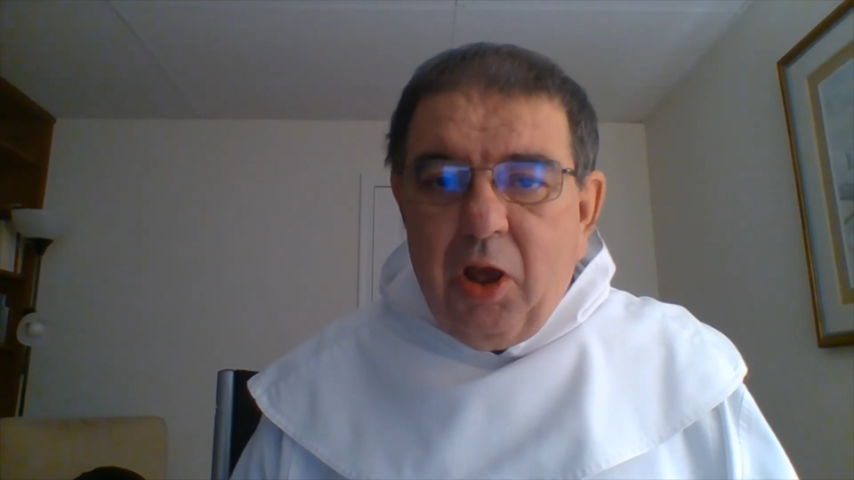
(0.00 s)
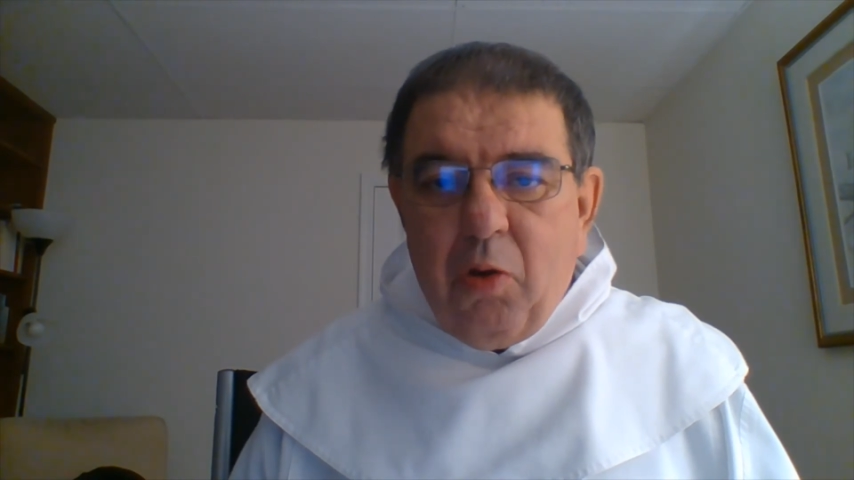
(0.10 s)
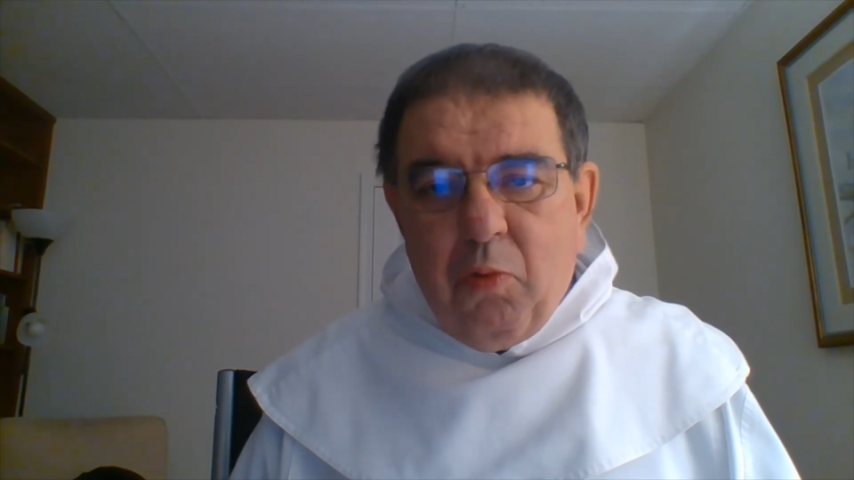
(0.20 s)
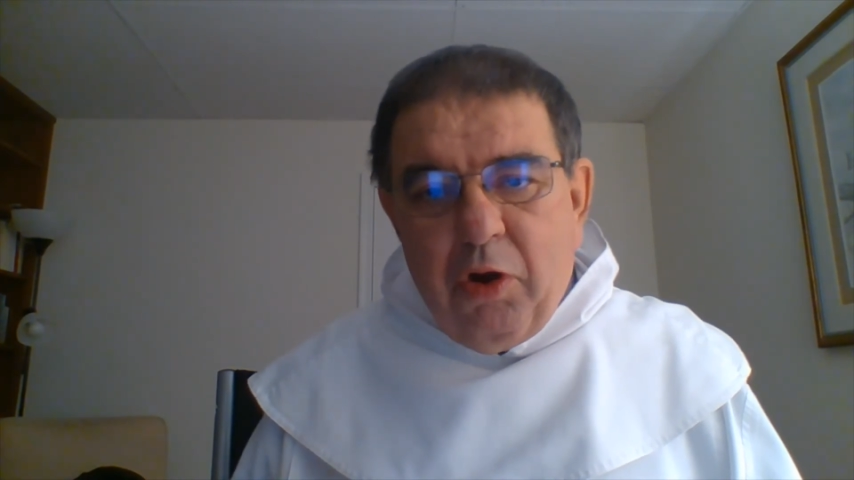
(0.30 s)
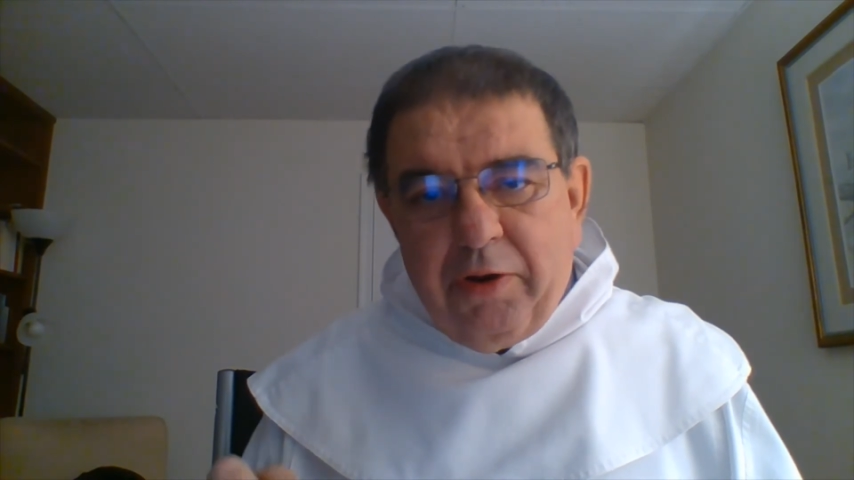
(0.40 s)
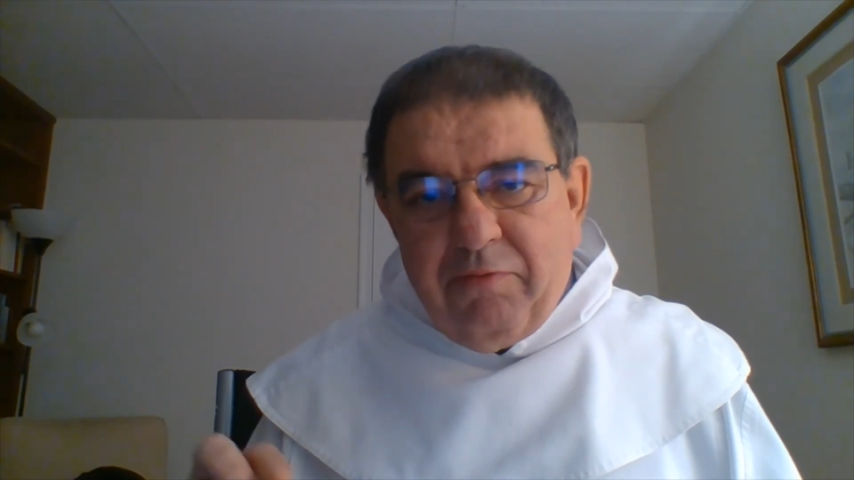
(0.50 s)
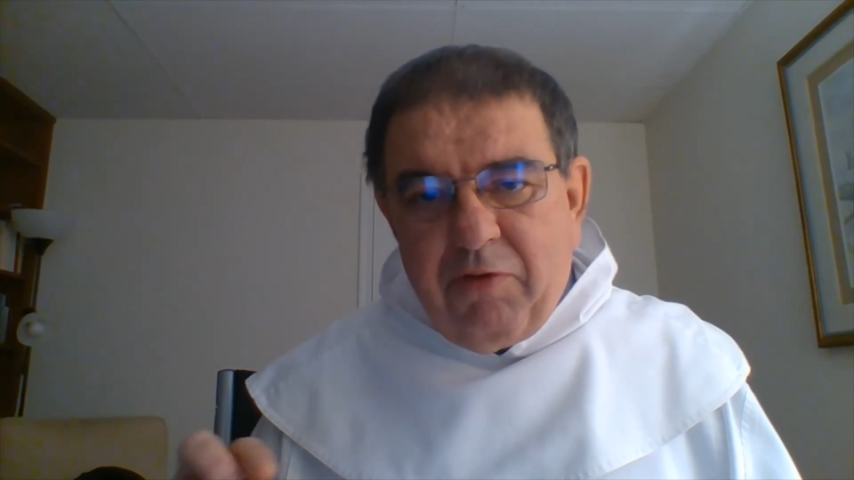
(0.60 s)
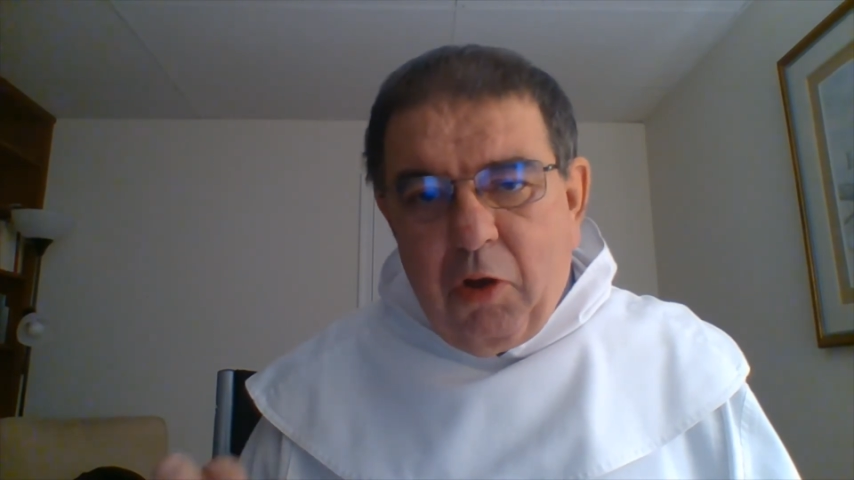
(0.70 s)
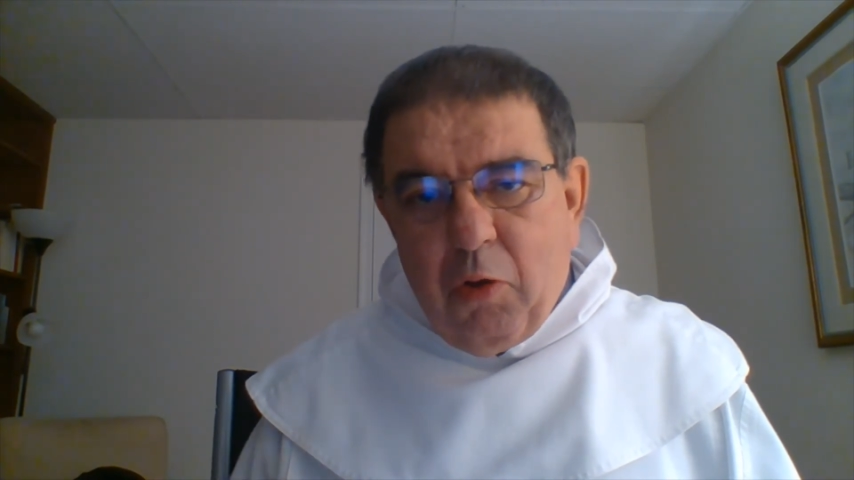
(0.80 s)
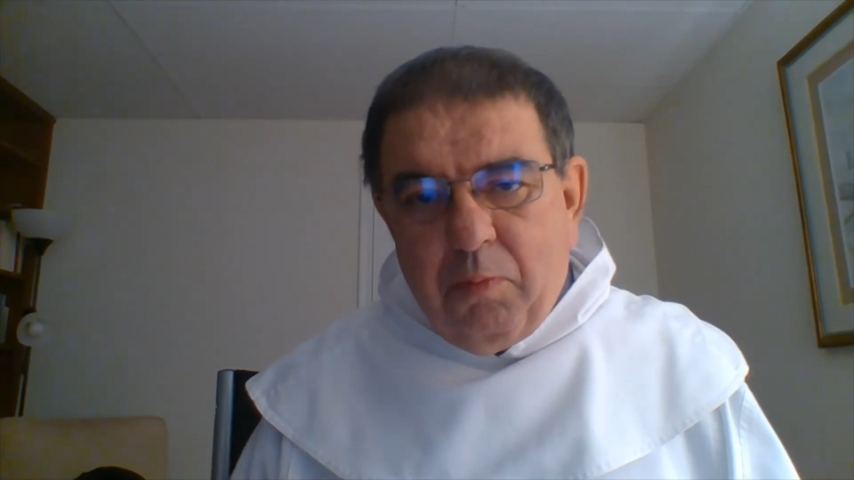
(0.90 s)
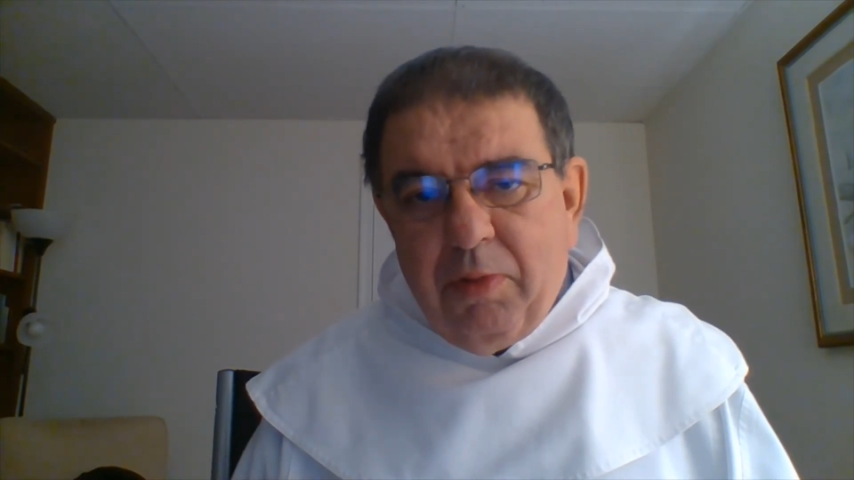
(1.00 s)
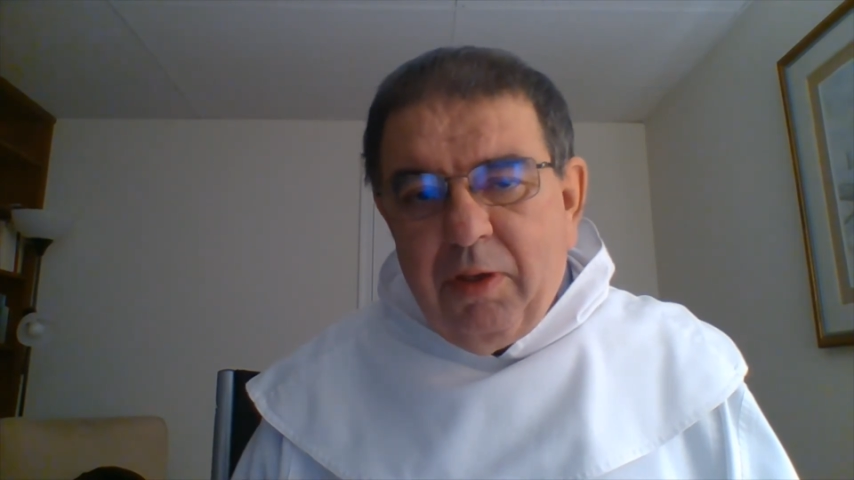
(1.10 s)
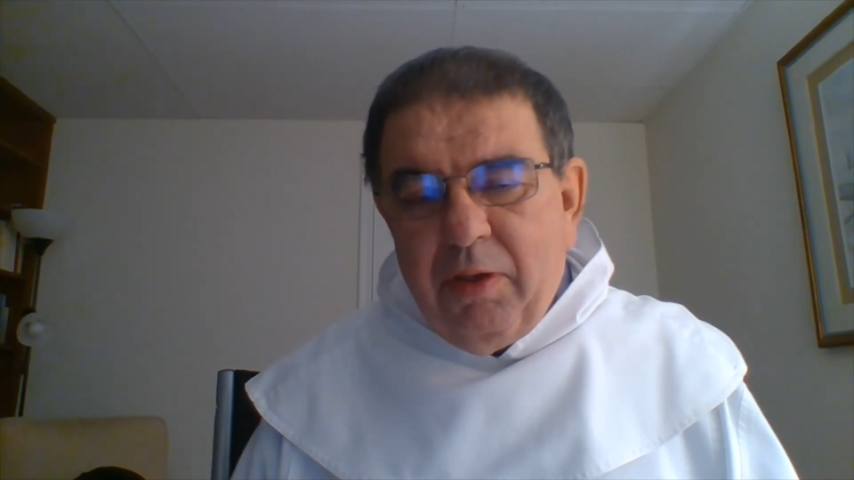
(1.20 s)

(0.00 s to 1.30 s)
a word of hope